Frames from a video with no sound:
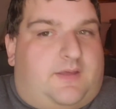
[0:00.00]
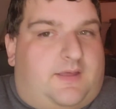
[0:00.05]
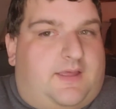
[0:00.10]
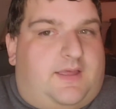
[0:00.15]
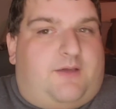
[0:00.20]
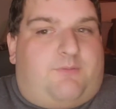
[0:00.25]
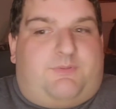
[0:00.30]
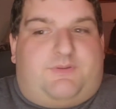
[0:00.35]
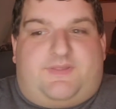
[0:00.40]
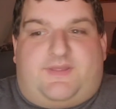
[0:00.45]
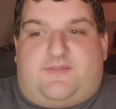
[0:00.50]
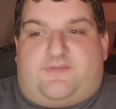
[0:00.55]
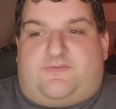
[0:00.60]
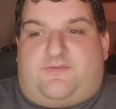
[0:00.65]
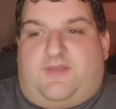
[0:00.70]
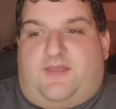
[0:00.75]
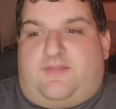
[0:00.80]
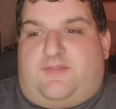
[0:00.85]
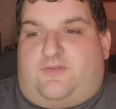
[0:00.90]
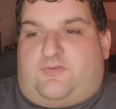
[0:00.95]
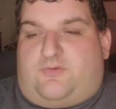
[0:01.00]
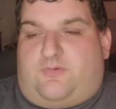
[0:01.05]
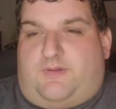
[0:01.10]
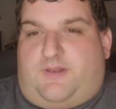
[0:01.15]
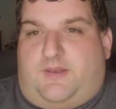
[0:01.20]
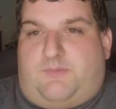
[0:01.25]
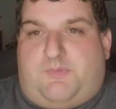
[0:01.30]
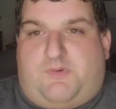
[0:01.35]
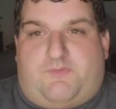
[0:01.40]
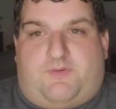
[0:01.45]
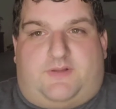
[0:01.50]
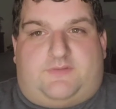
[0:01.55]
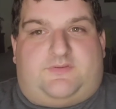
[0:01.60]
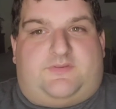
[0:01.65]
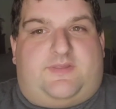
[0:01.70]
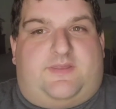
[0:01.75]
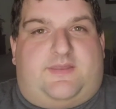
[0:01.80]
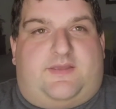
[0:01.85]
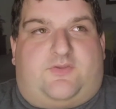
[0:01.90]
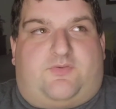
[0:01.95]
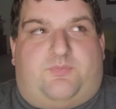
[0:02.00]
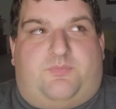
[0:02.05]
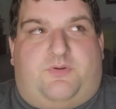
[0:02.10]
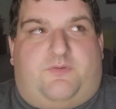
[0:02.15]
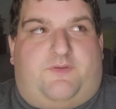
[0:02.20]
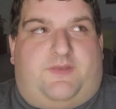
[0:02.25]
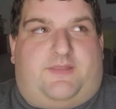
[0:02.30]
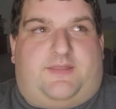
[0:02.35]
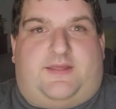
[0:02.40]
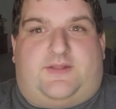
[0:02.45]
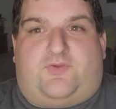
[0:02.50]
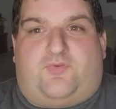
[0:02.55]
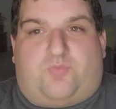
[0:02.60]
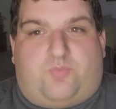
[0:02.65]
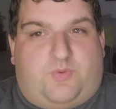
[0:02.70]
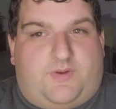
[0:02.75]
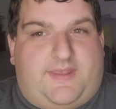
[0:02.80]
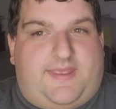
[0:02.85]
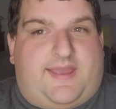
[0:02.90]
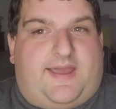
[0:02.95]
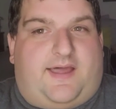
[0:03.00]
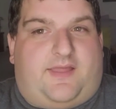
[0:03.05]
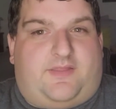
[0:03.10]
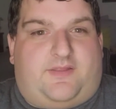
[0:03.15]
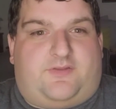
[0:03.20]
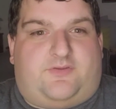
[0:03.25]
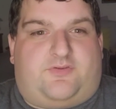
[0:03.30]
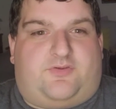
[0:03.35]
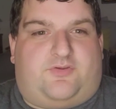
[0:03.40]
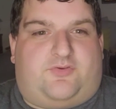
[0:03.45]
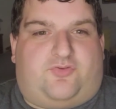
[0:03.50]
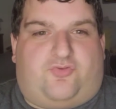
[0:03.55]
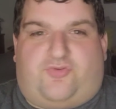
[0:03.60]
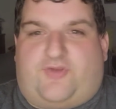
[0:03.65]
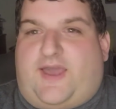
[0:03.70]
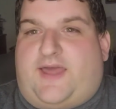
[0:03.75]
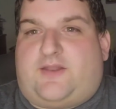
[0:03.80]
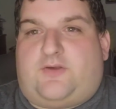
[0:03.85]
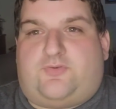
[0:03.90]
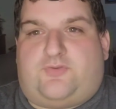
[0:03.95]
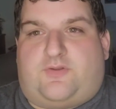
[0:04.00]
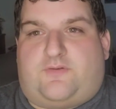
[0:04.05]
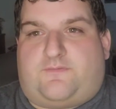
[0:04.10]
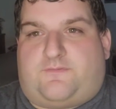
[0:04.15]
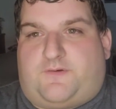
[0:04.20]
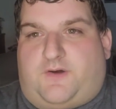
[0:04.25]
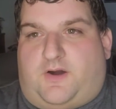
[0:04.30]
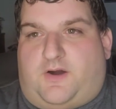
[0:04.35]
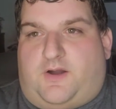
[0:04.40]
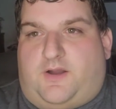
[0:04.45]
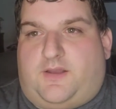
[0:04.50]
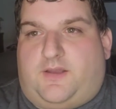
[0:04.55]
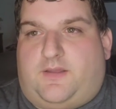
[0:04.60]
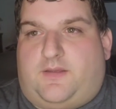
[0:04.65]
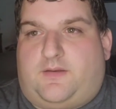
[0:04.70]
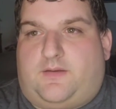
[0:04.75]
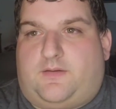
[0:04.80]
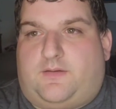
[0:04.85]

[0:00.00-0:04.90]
uh, with that said, let's go ahead and move on to the next movie, and that is Woody Allen's Shadows and Fog.